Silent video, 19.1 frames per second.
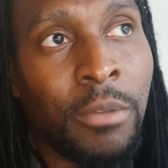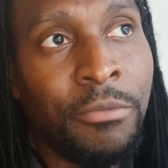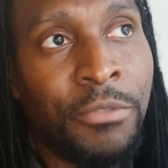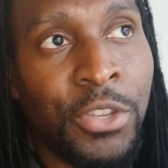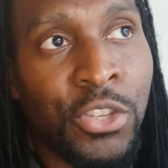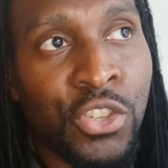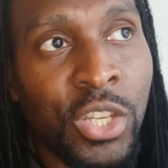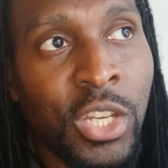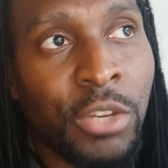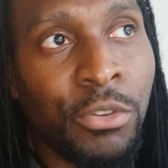
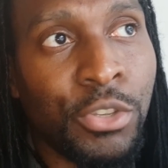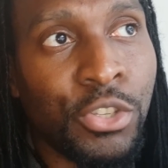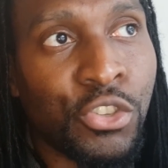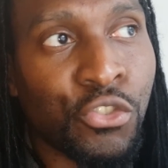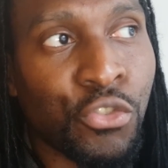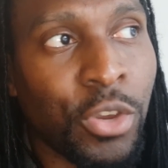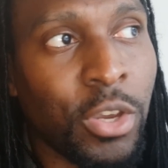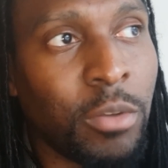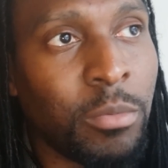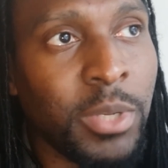Visionaries,
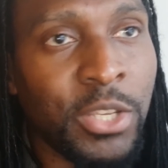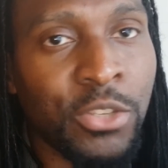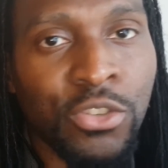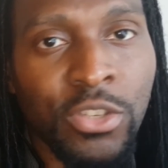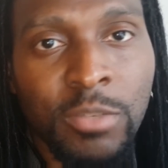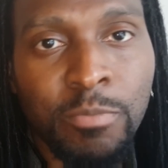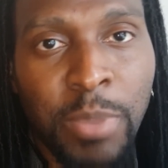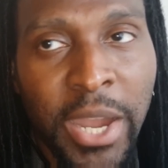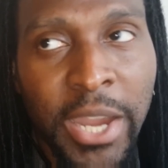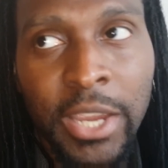
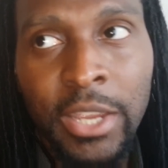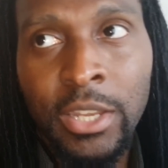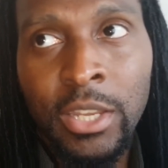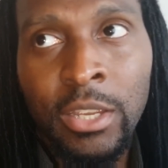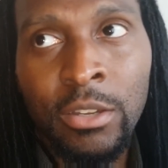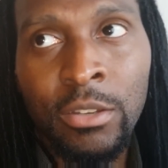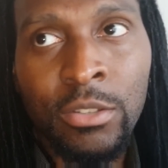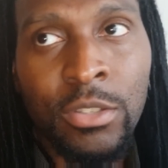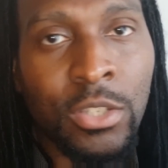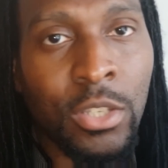trailblazers,
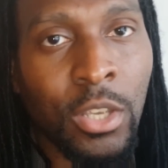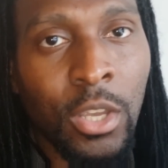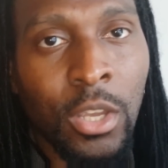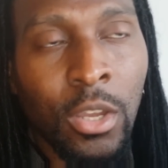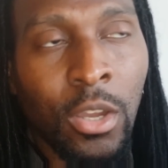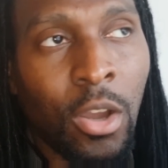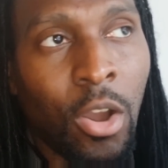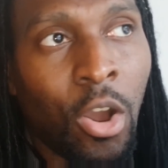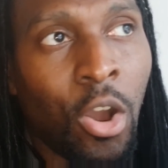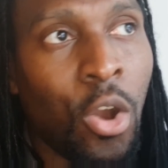pioneers
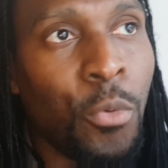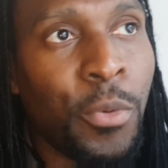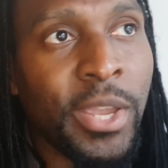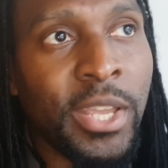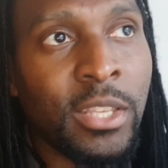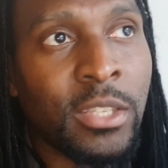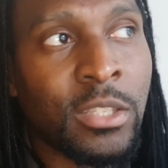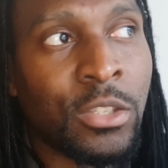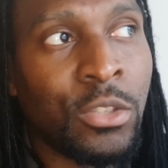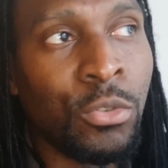
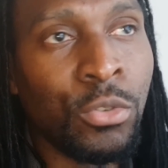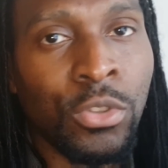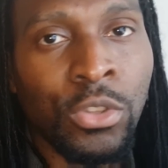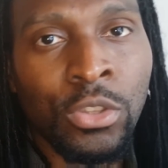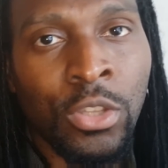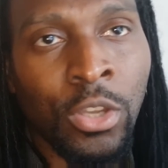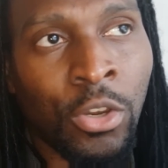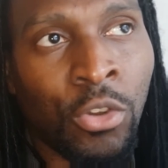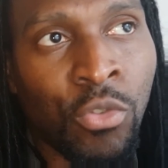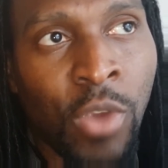always do
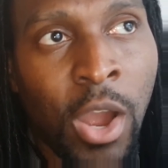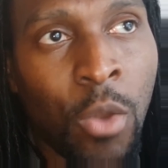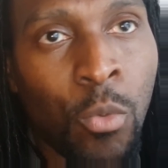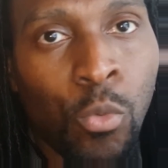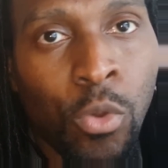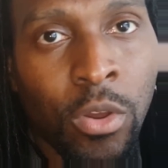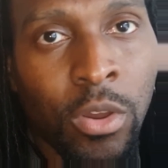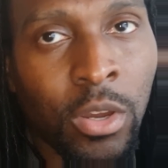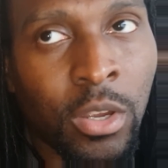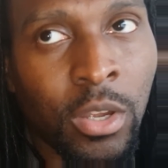the
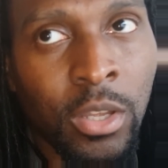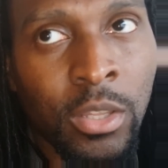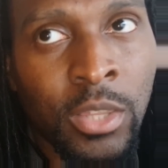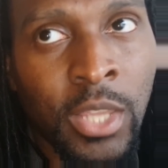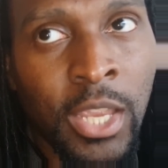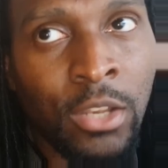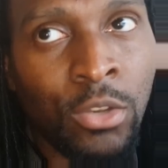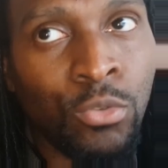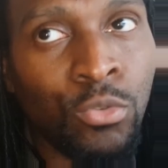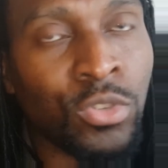groundwork.
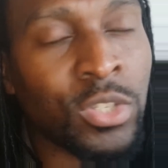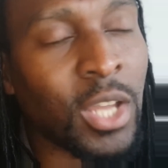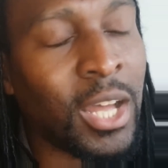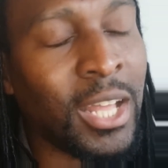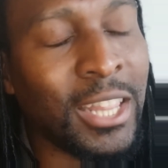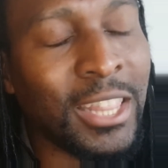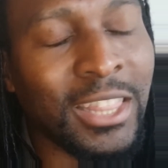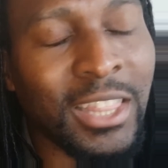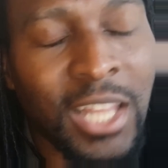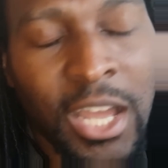They lose
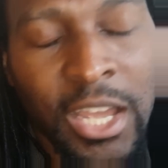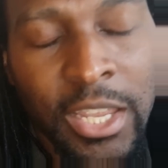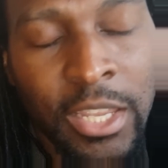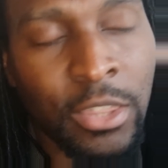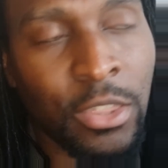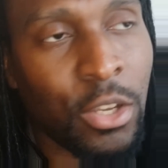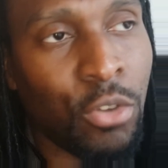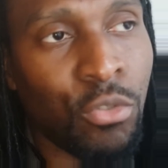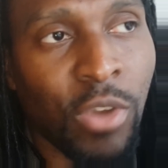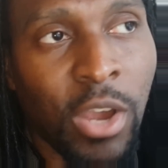a lot
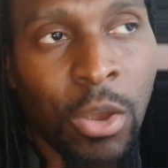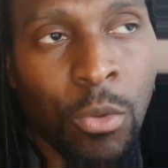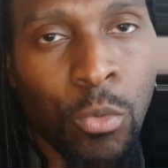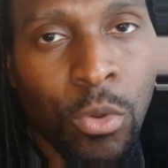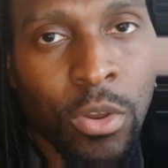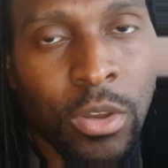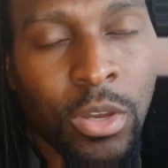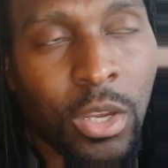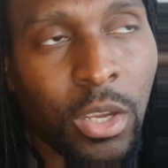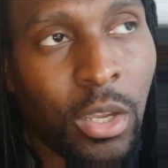in the
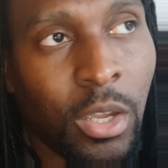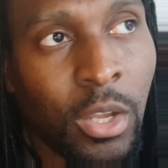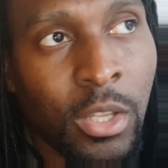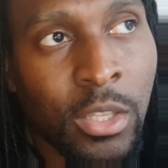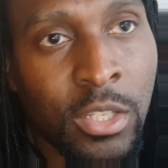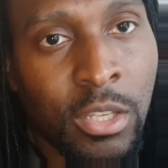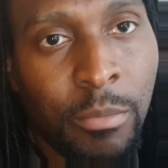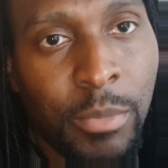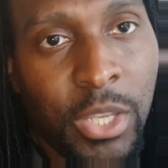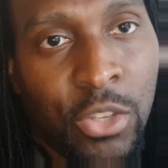groundwork
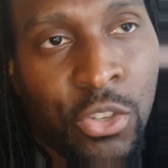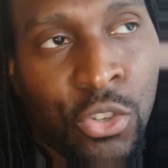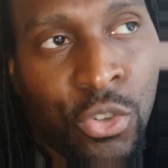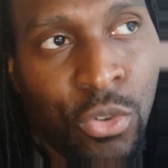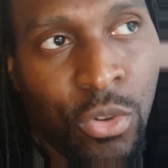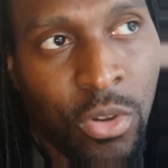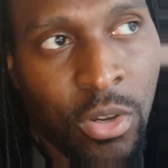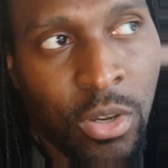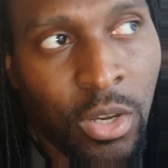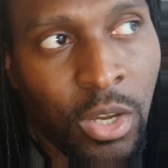to make
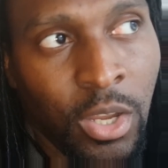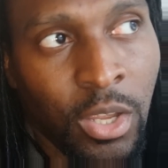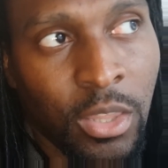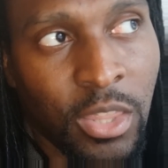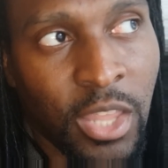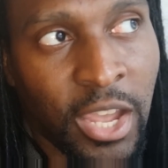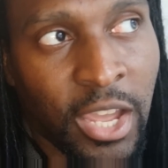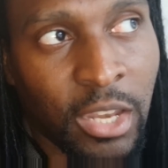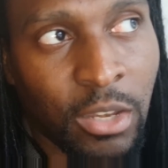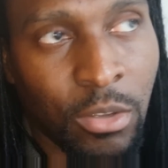sure
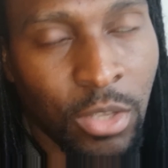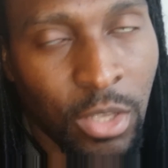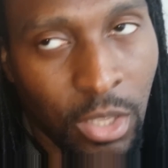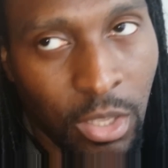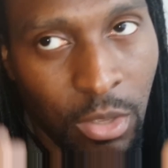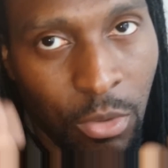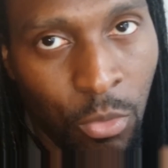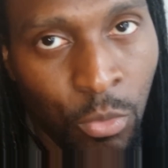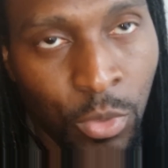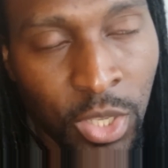that
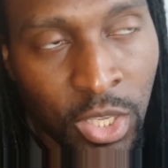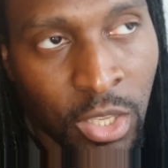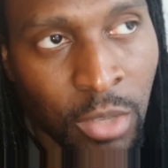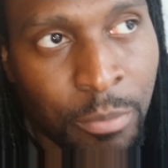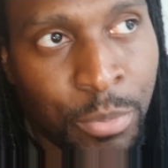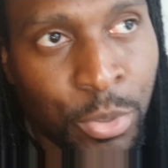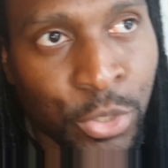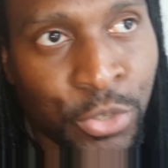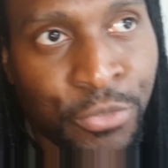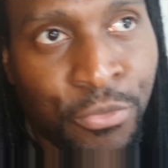we can
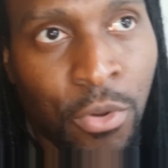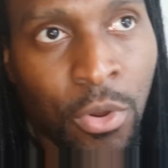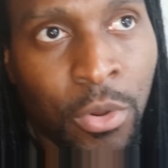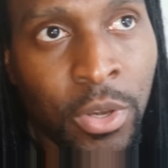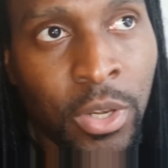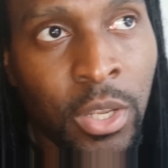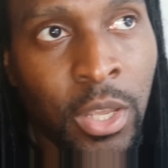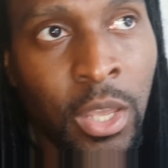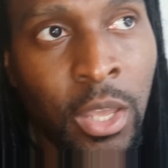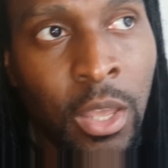push
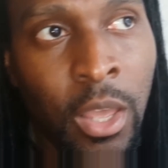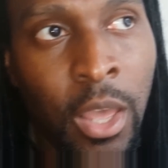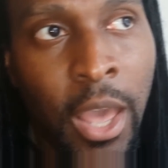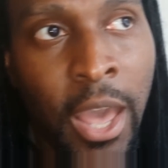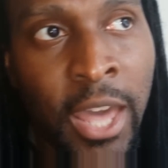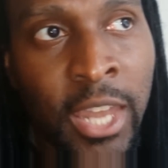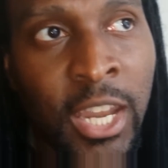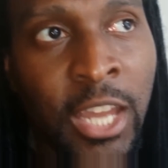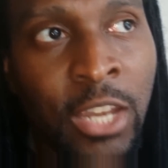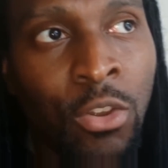forward.
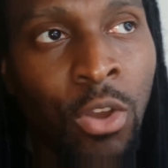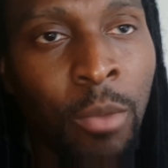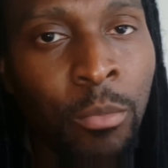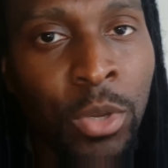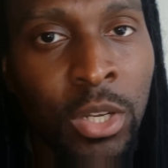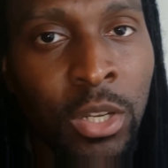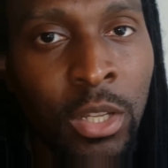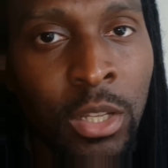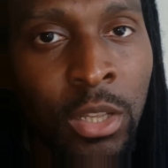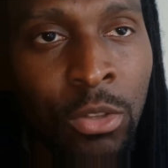And I know I'm
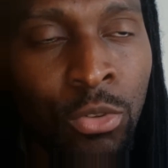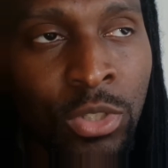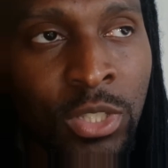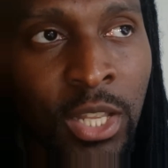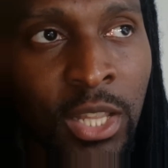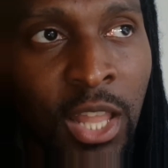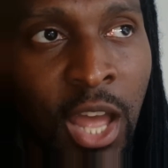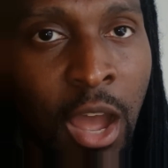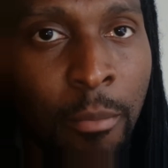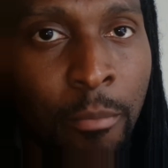going to lose
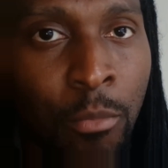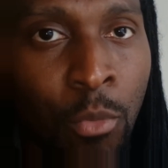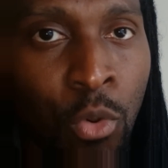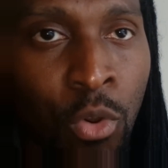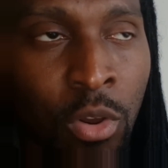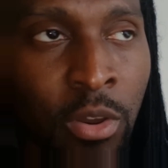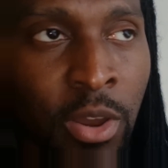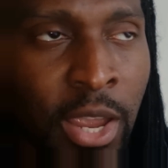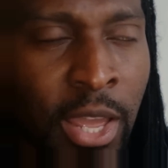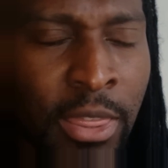a lot
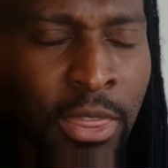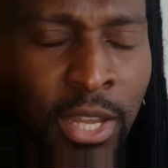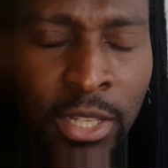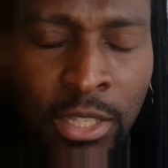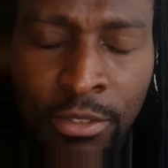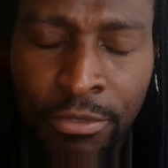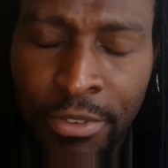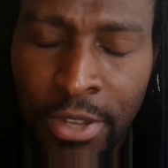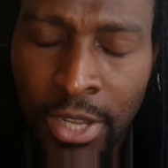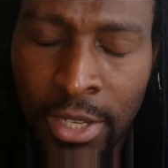more, and
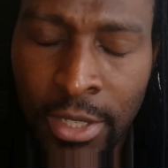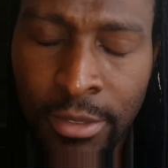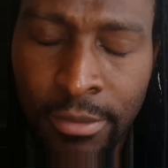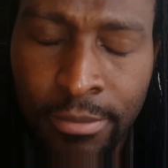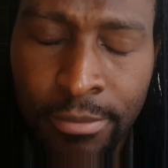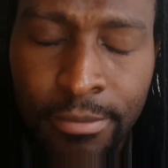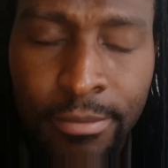that's fine.